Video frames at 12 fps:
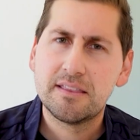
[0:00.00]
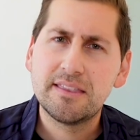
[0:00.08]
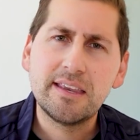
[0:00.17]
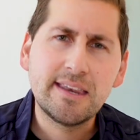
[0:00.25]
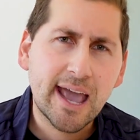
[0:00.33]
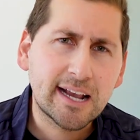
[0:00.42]

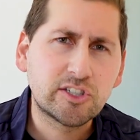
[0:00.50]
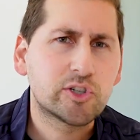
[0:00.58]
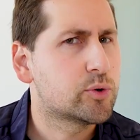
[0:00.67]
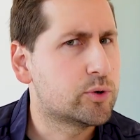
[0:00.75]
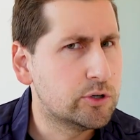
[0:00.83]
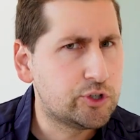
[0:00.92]
The next
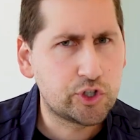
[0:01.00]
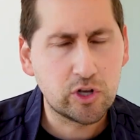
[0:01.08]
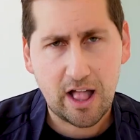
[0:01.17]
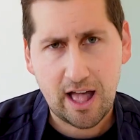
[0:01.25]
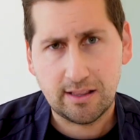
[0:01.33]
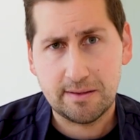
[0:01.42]

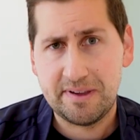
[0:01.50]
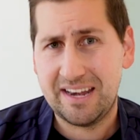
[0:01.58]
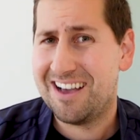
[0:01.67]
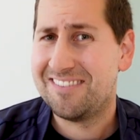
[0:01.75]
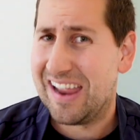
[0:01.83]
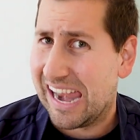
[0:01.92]
crucial
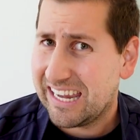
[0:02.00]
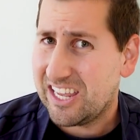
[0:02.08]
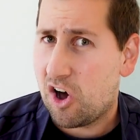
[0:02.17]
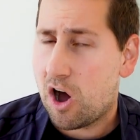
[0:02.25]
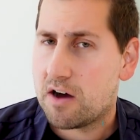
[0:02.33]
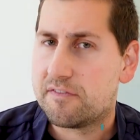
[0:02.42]
element of
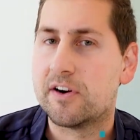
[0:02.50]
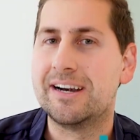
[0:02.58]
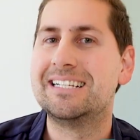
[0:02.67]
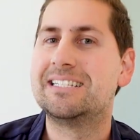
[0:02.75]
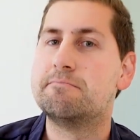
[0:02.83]
any offer is